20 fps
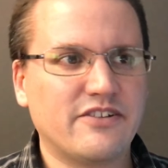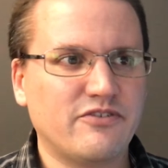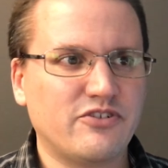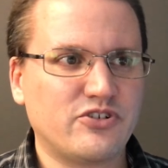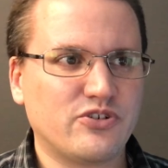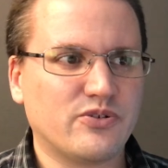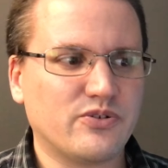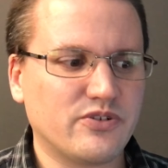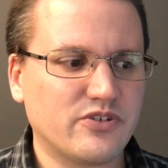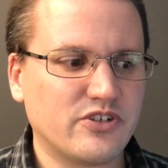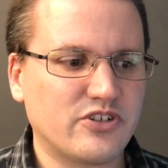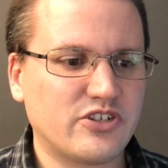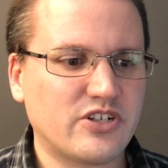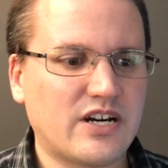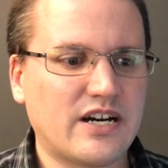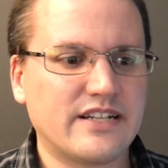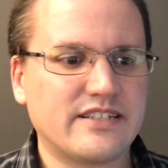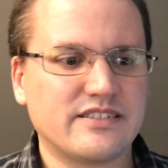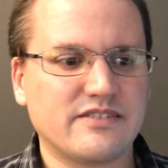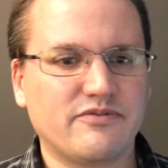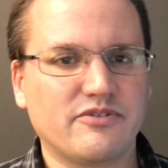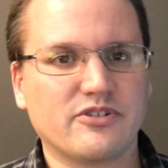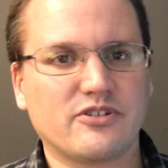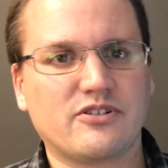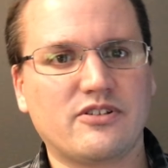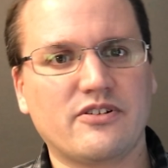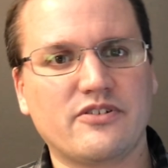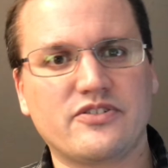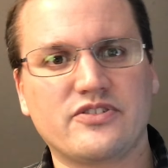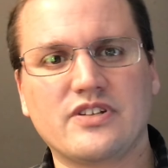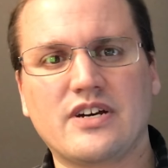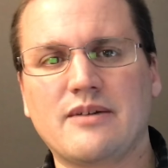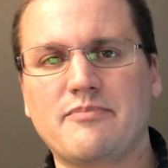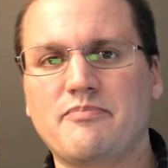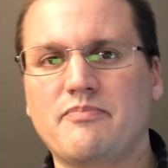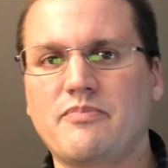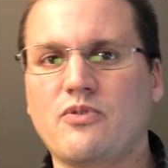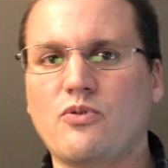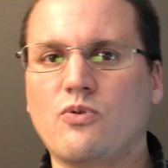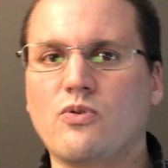and shoulder shots if you're close up,